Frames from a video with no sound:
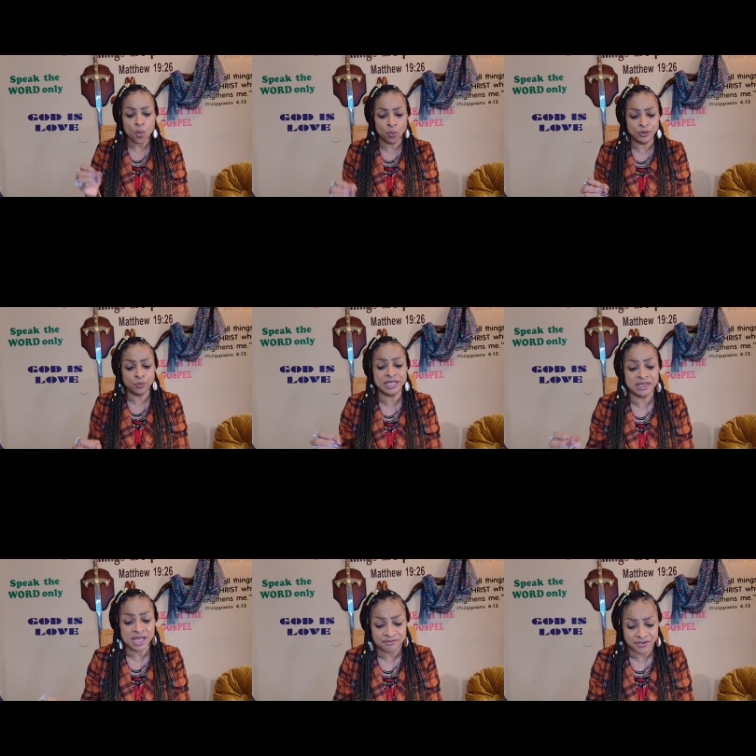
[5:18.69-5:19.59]
when we
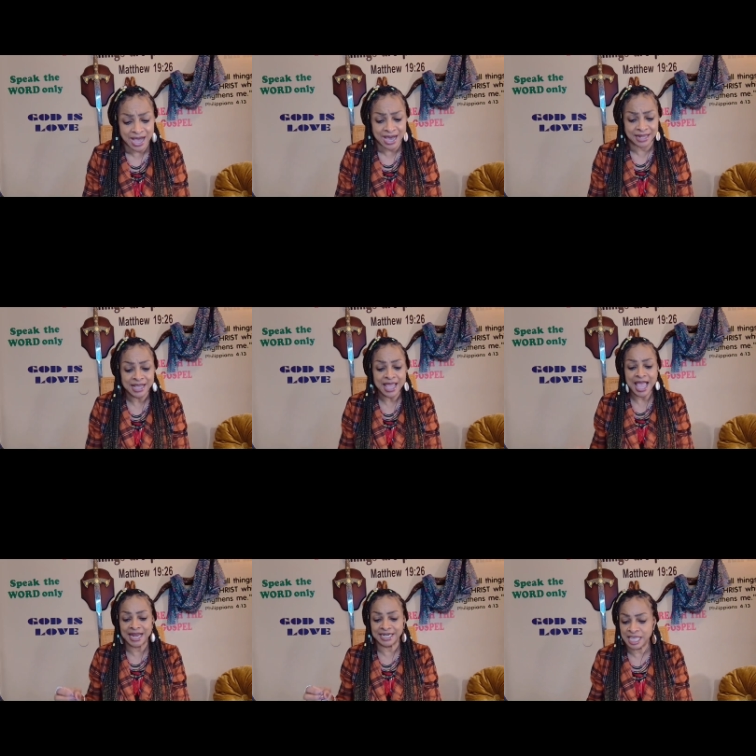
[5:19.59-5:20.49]
love God
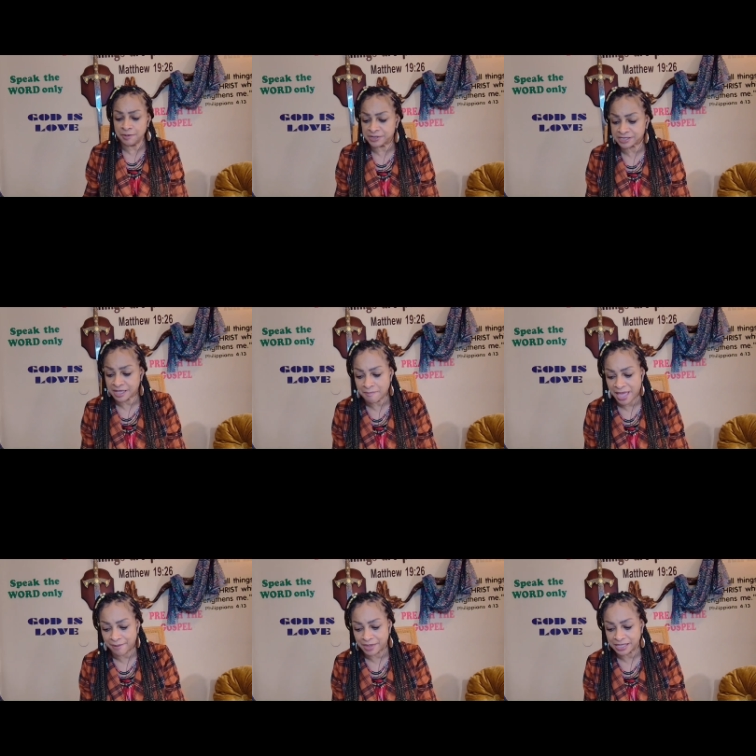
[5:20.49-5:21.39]
and keep his
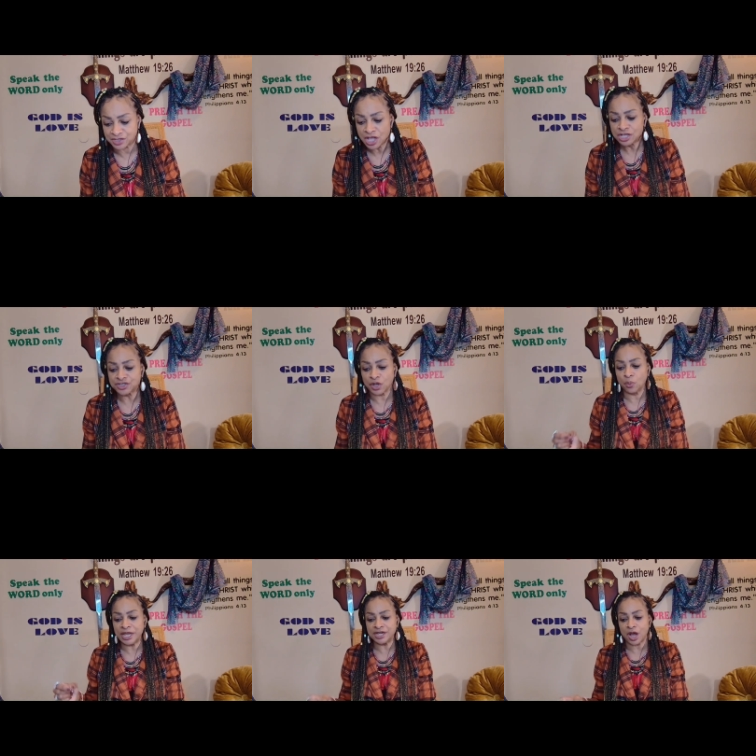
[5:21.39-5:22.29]
commandments. So
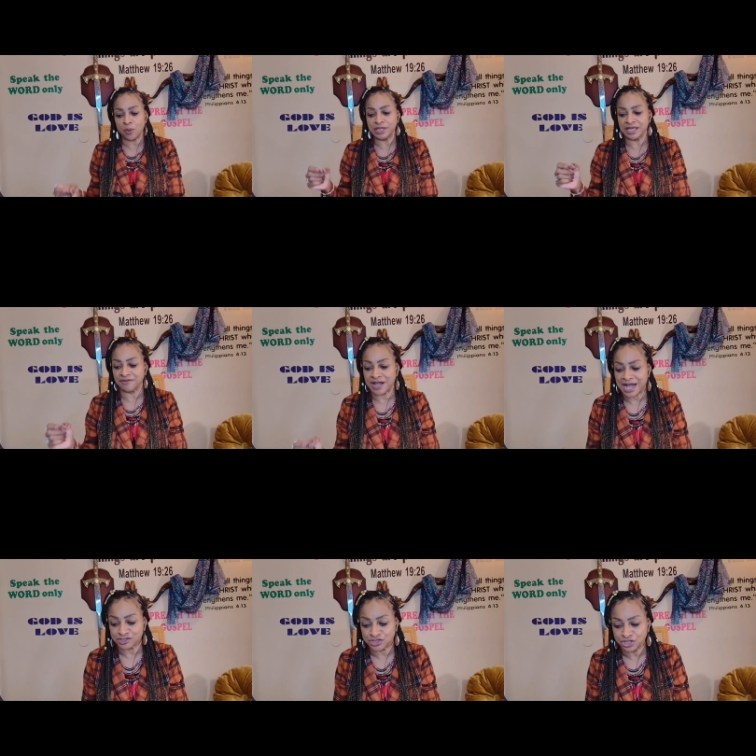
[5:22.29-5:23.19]
we know we love
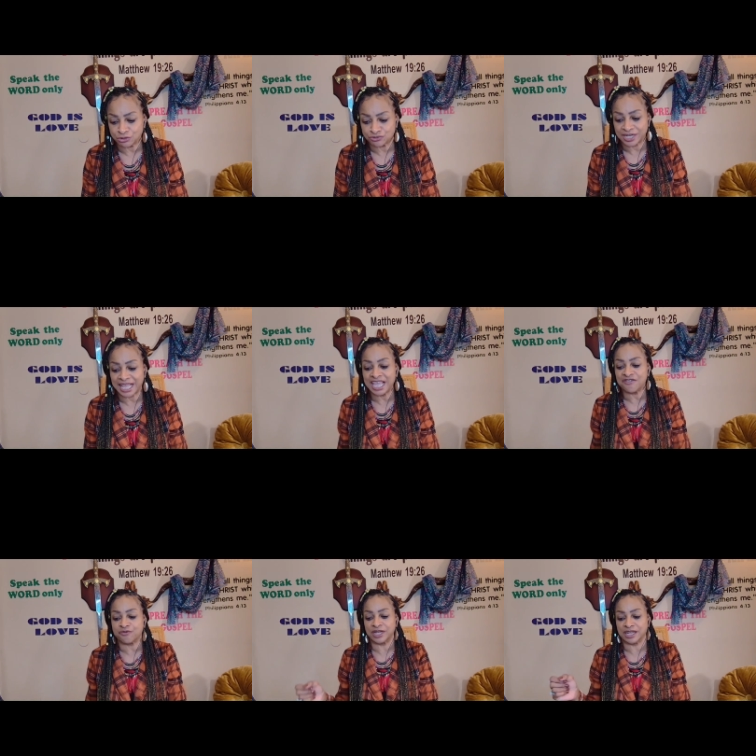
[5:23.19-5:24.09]
God's children
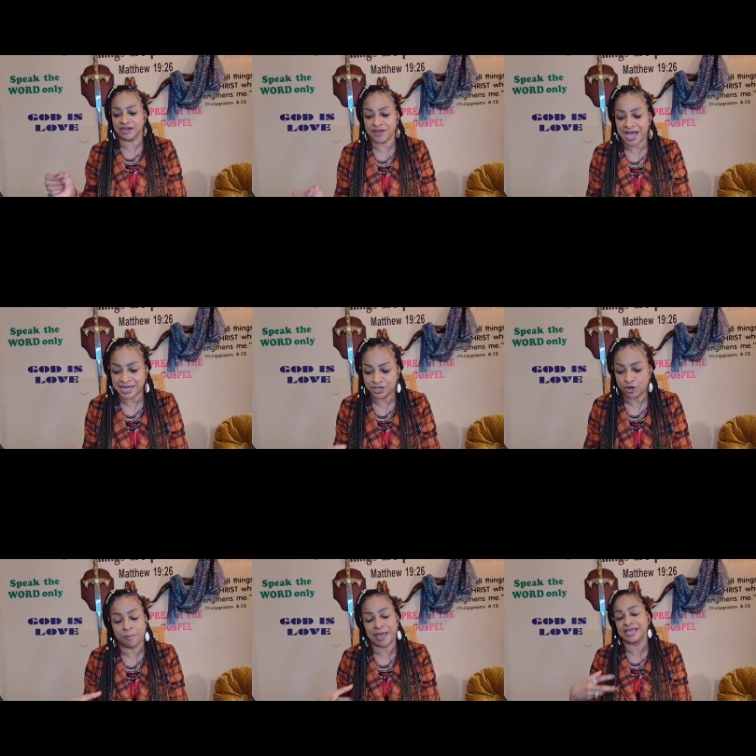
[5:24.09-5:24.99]
if we love God
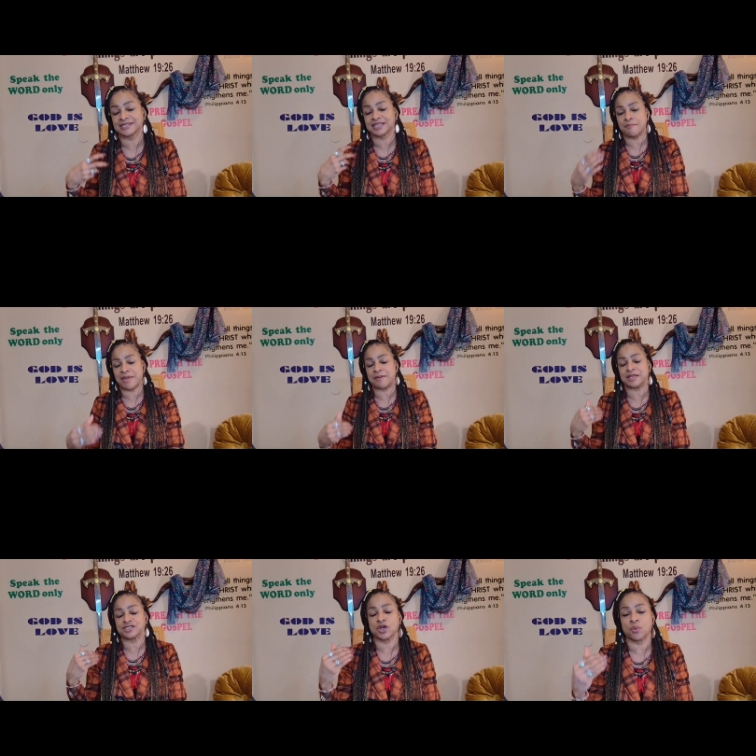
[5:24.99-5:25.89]
and obey his
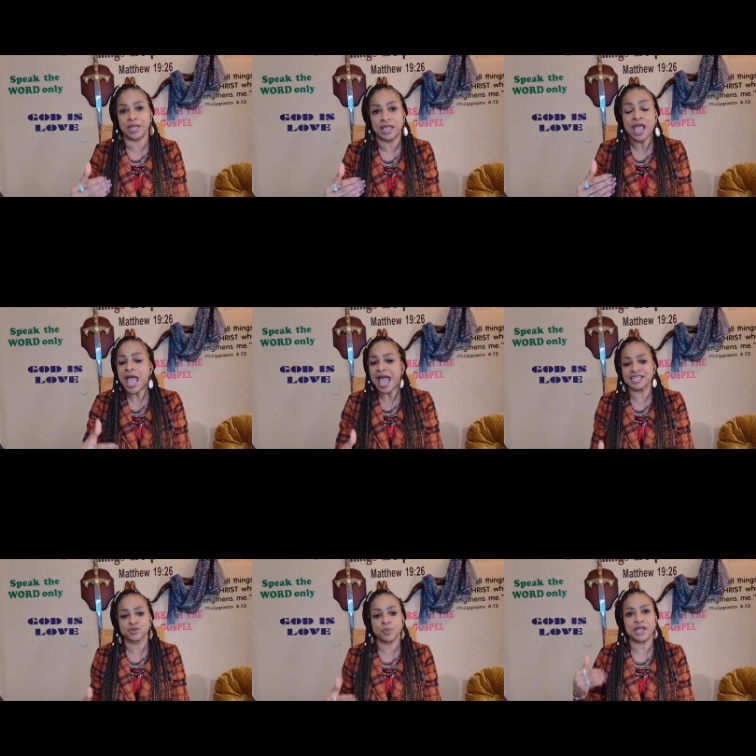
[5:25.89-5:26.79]
commandments. So we,
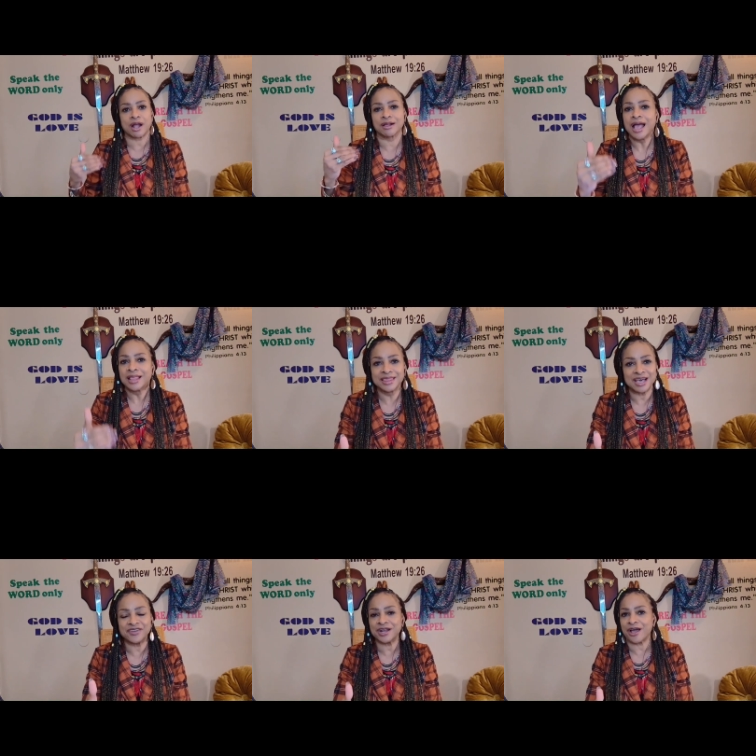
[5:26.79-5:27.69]
as we are
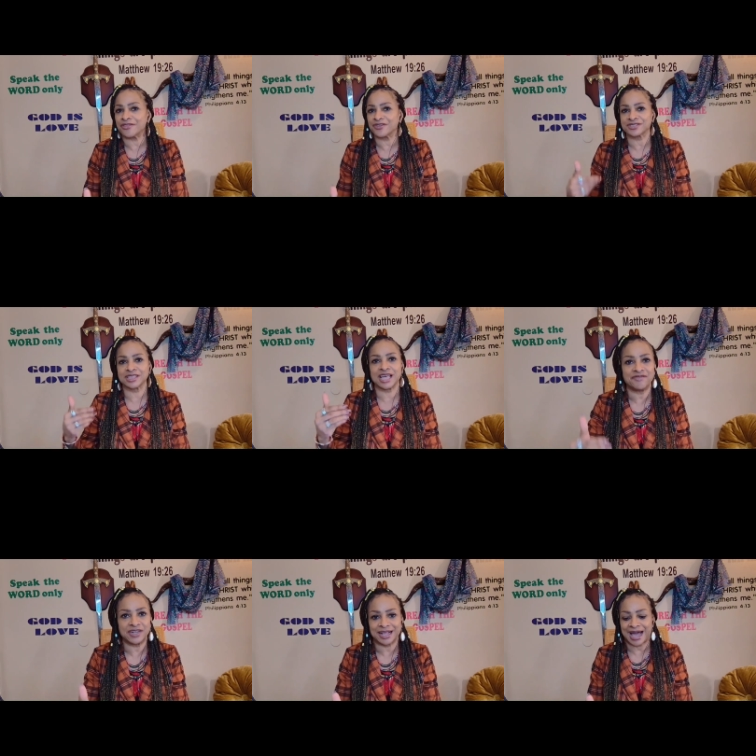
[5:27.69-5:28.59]
loving others,
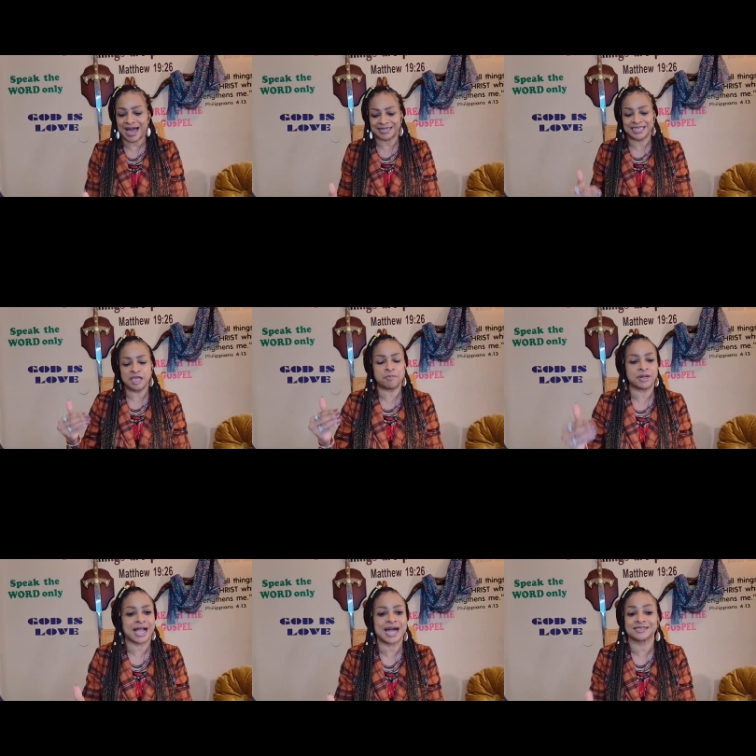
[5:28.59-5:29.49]
loving God,
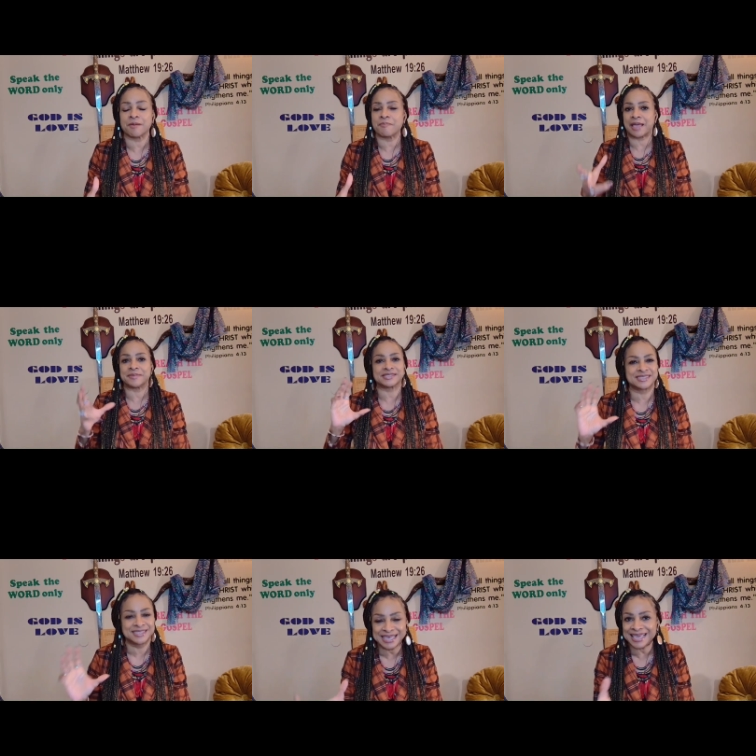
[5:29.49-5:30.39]
keeping God's
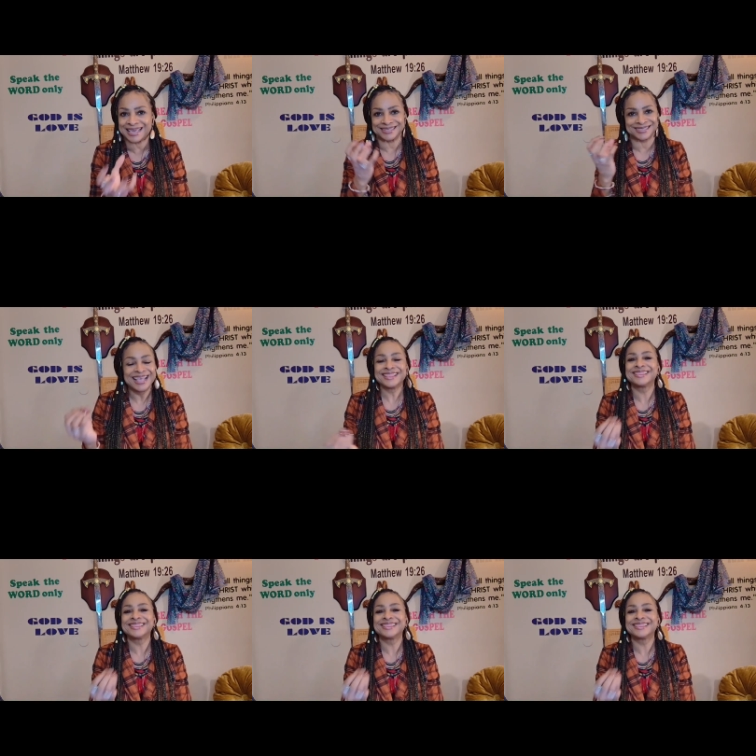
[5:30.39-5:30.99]
commandments, this